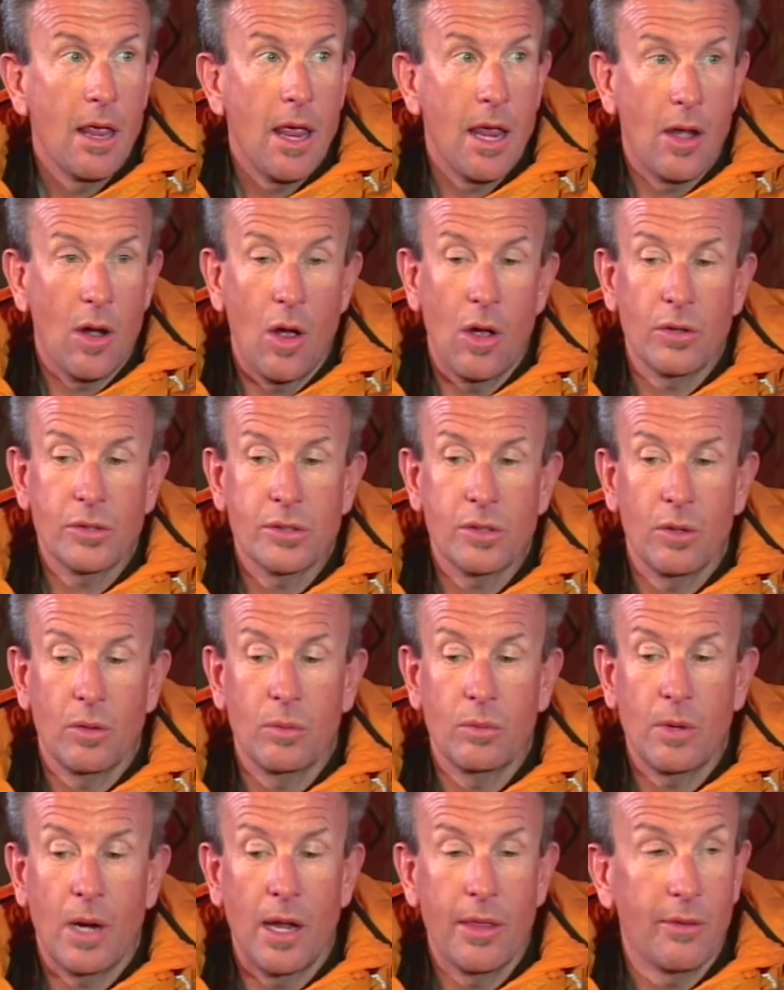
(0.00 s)
and
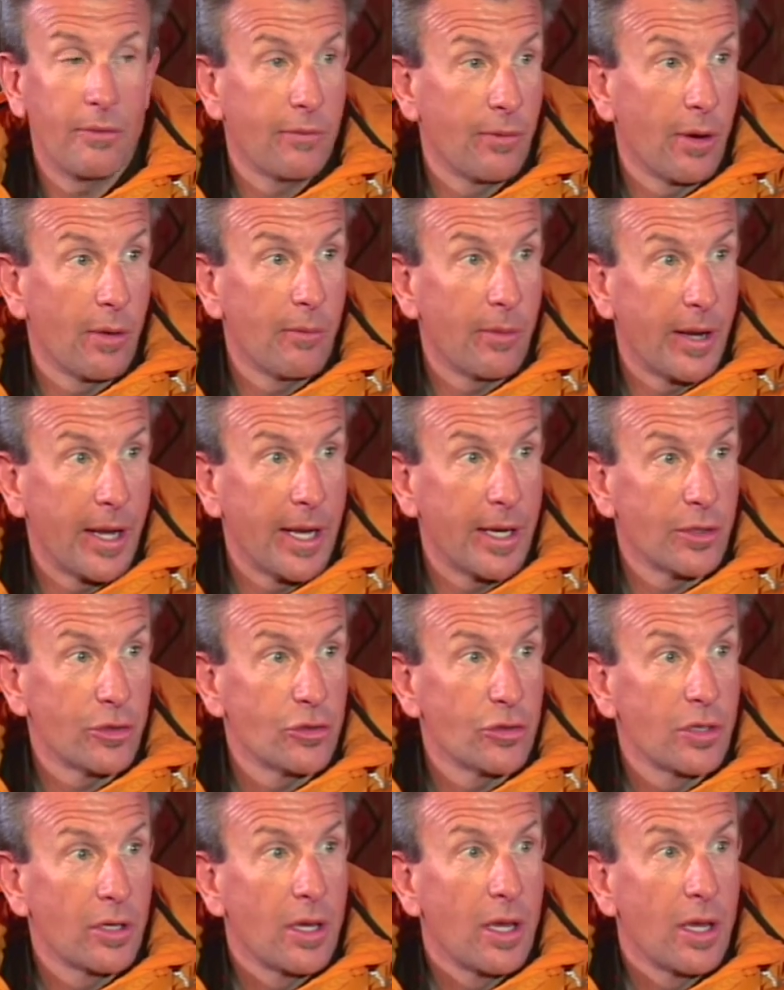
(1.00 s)
also on the Front Range.